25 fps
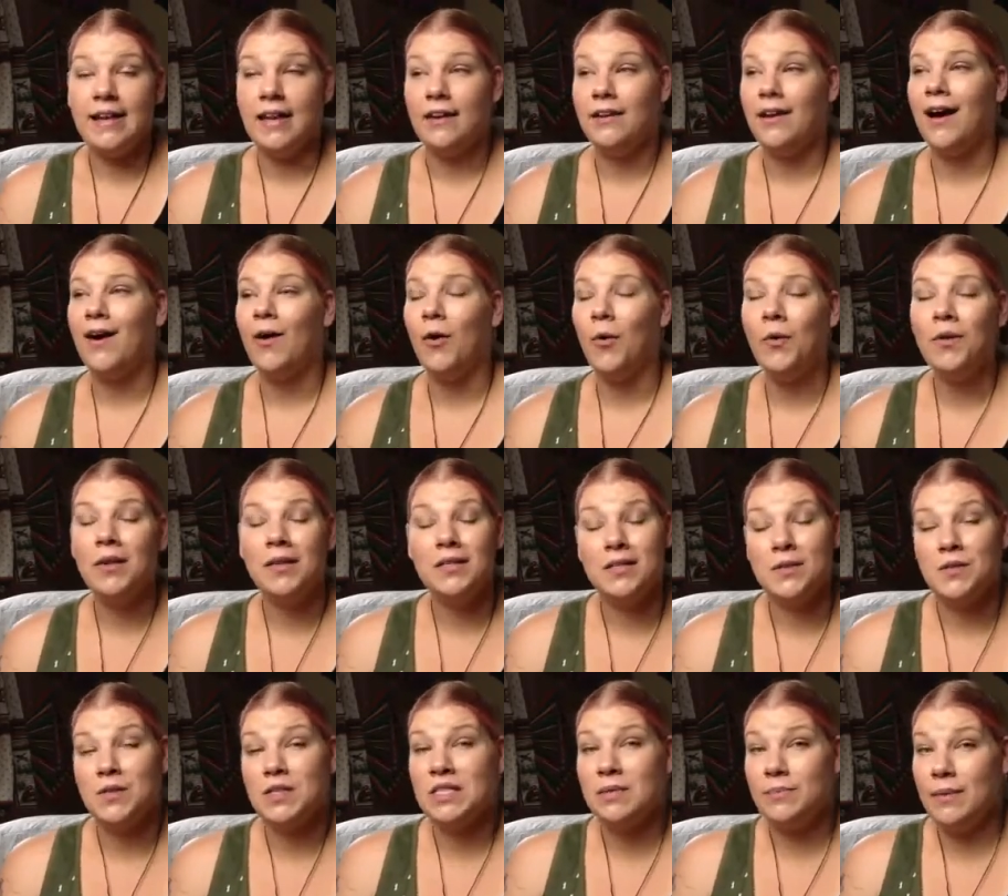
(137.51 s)
And not only does
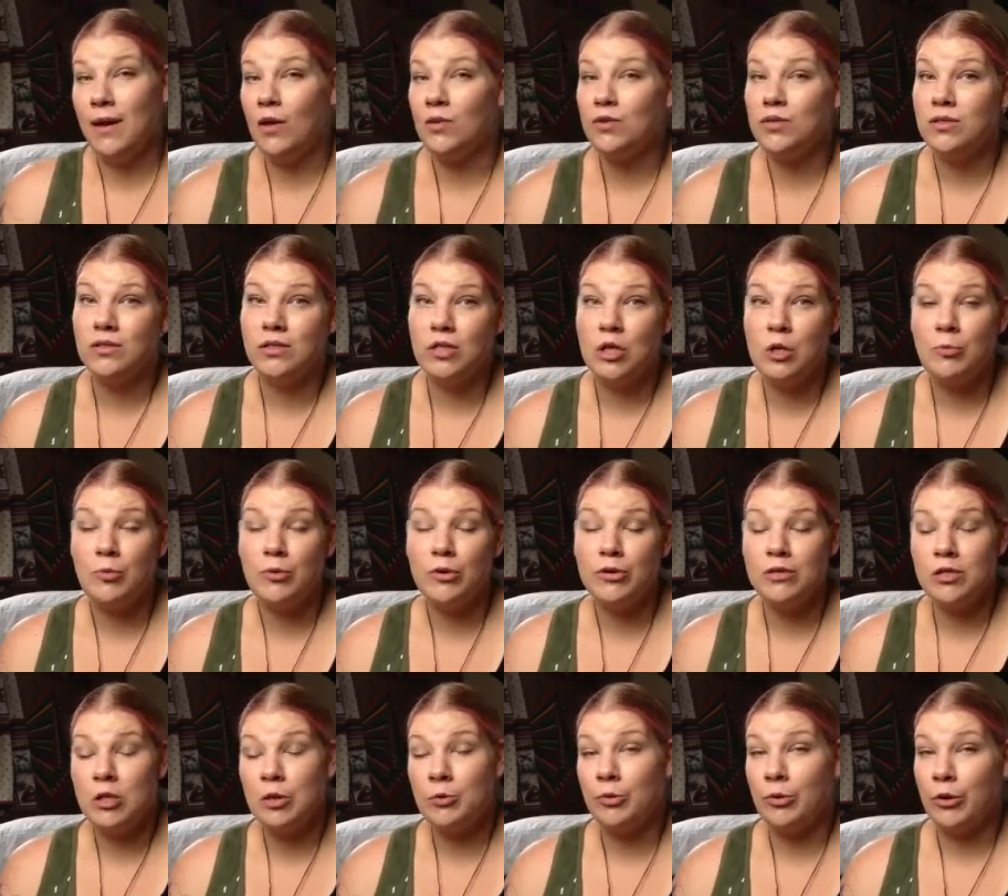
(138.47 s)
it smell super,
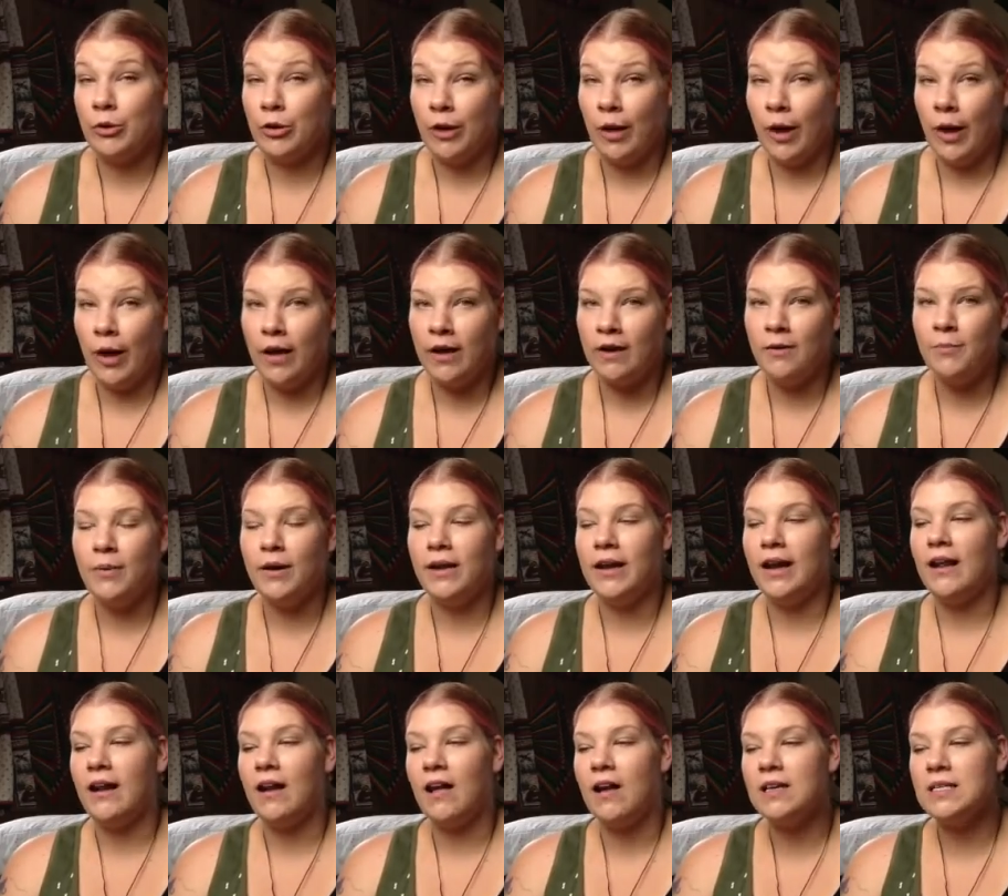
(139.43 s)
super good, but
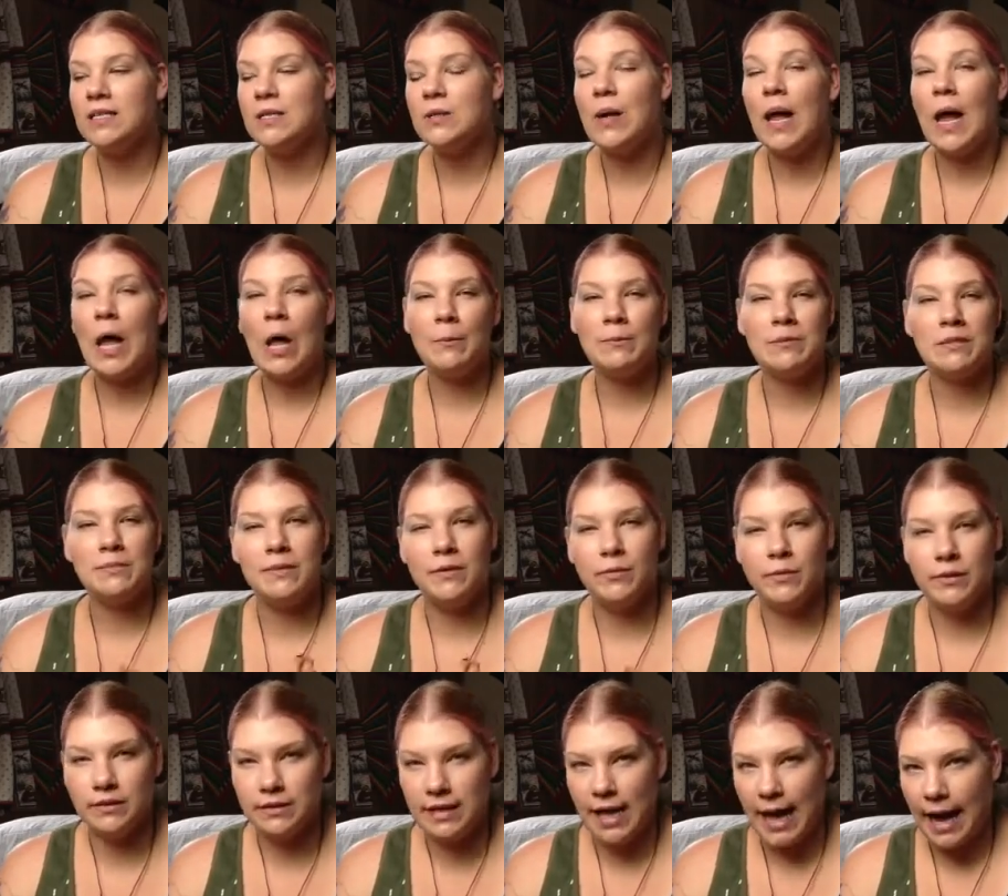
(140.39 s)
it also helps me
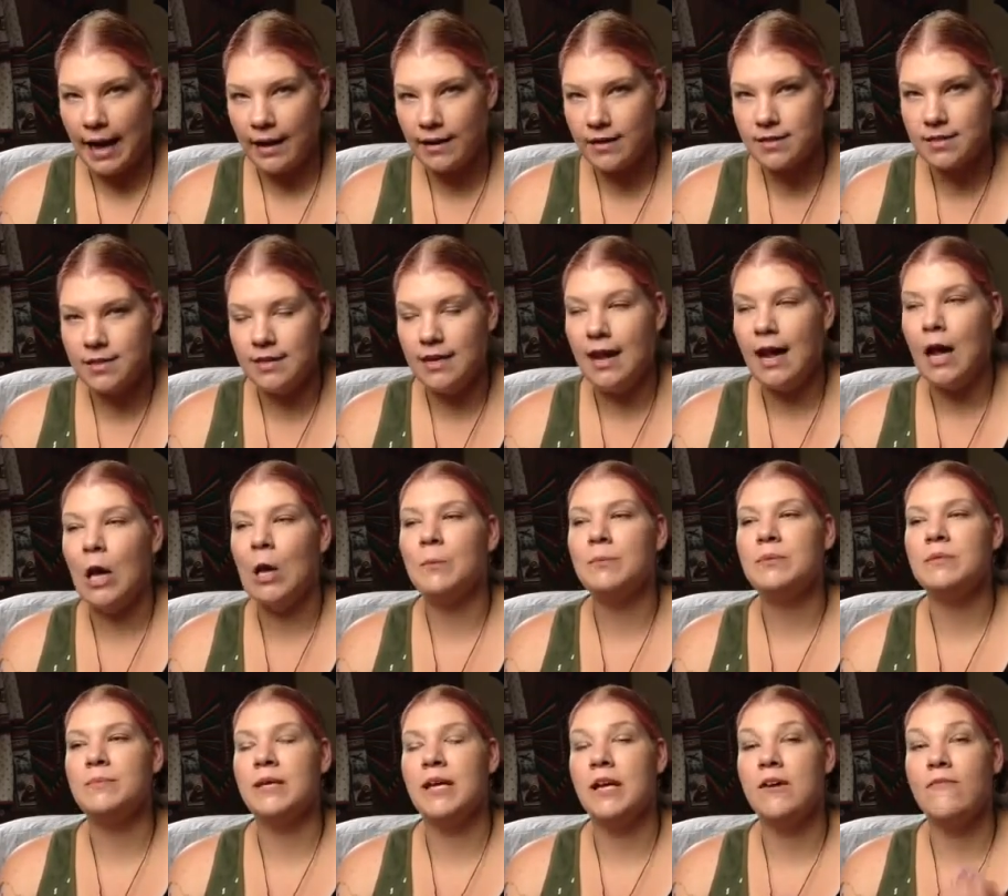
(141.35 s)
relax and it
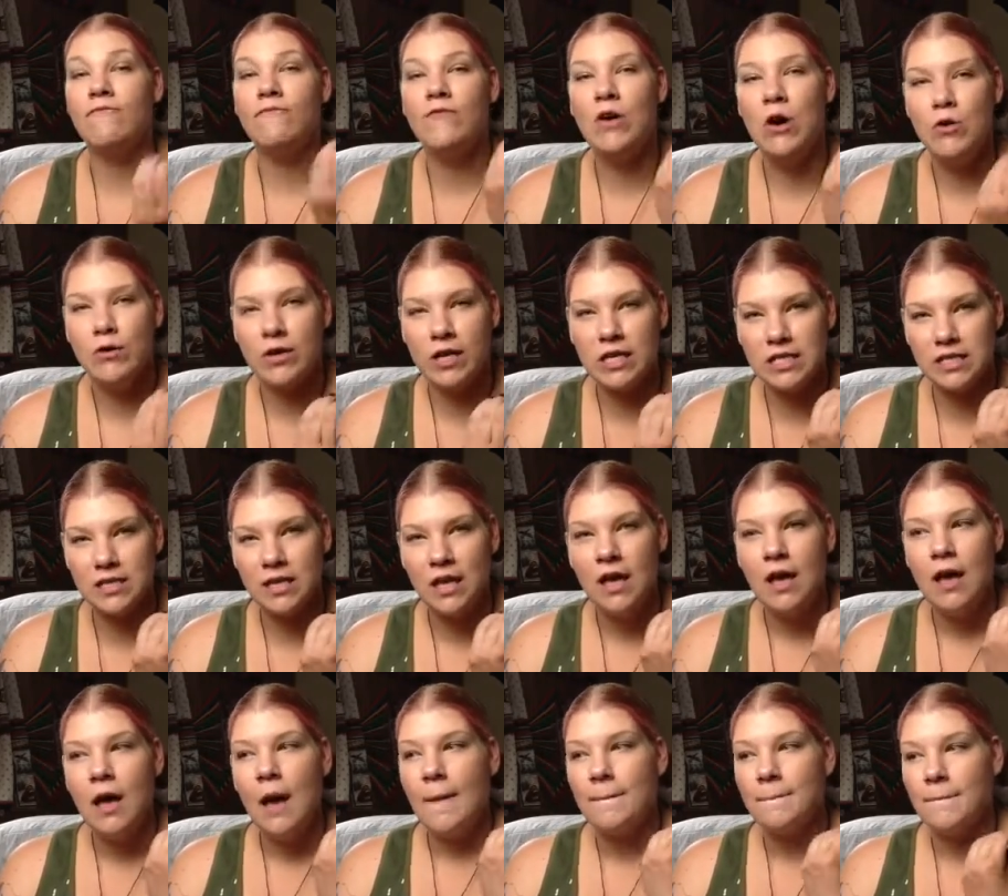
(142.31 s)
helps me focus
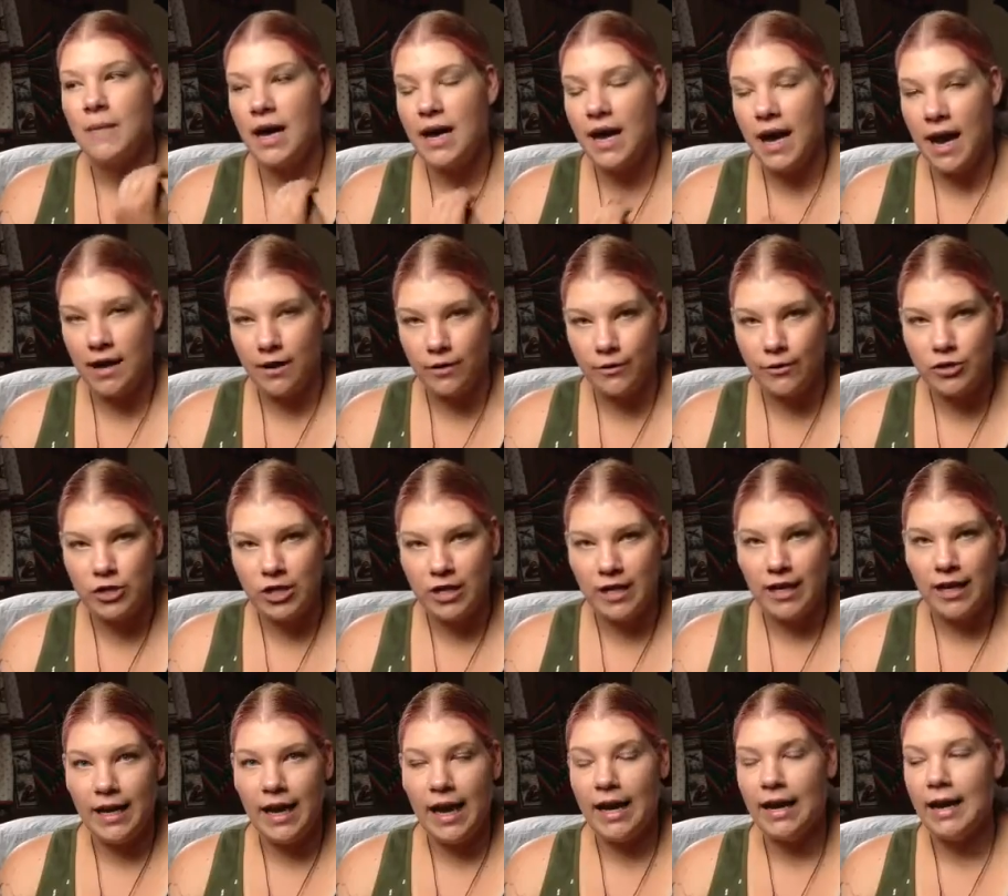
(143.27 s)
my
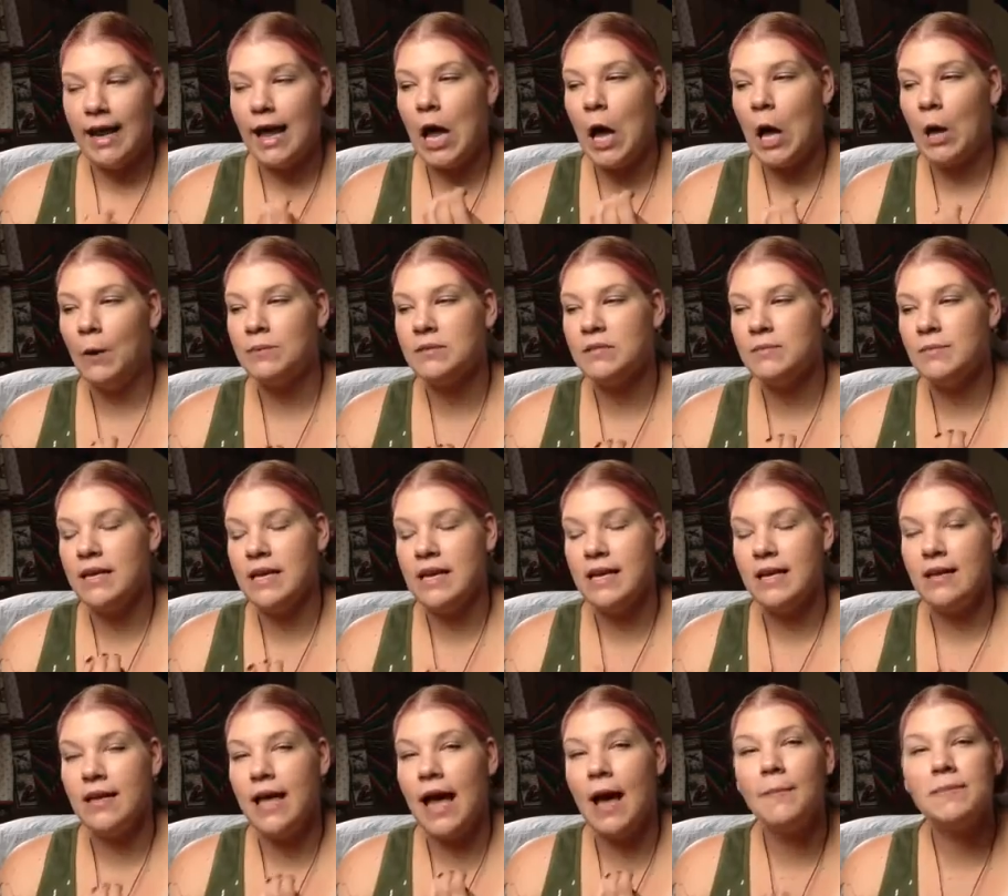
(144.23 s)
energy and it helps me,
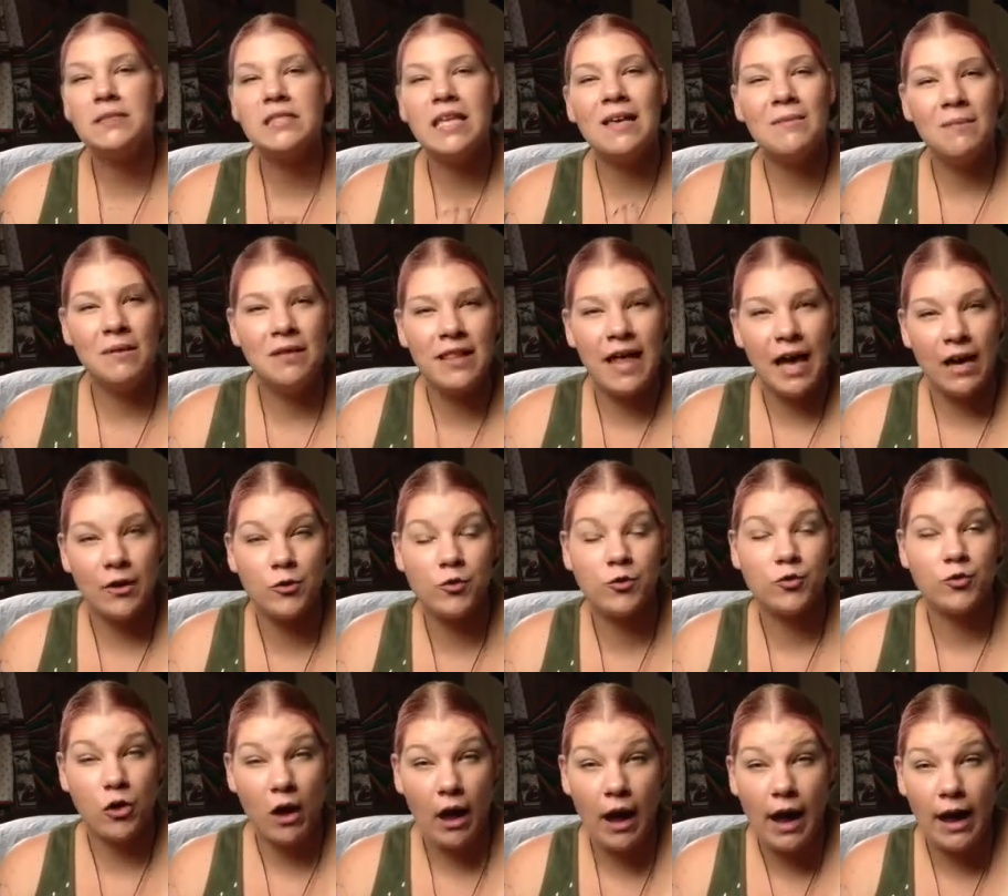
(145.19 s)
helps give me that
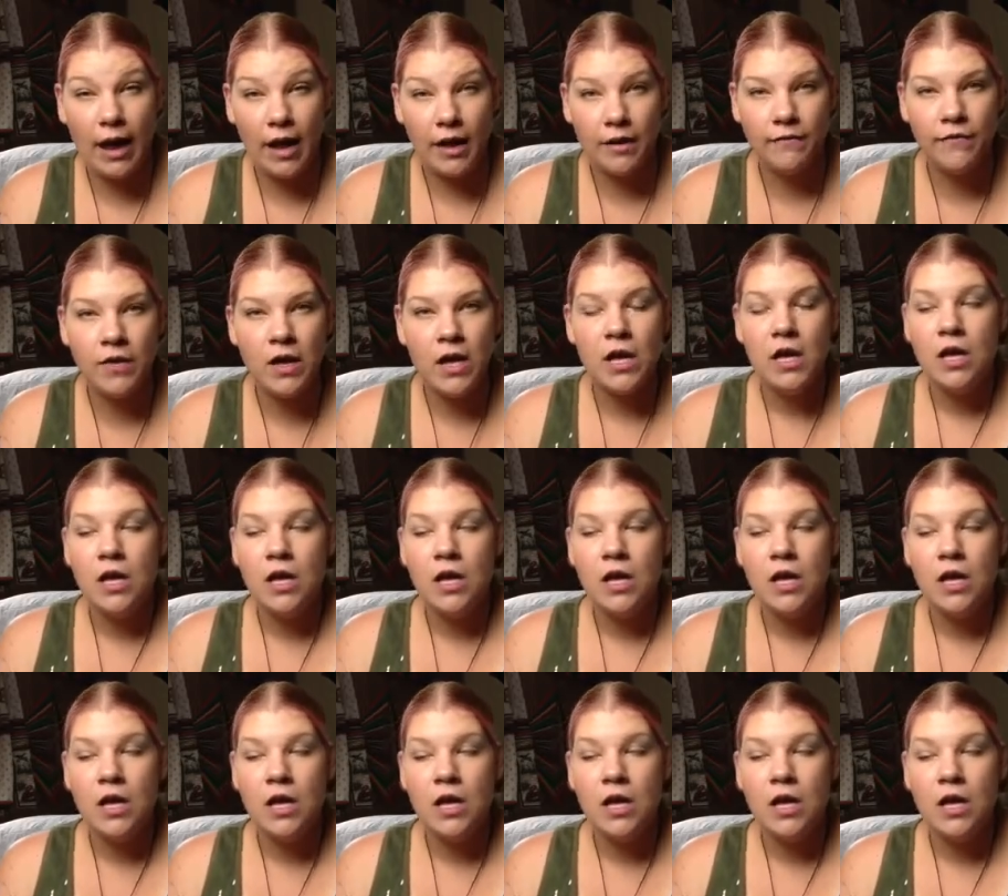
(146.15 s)
drive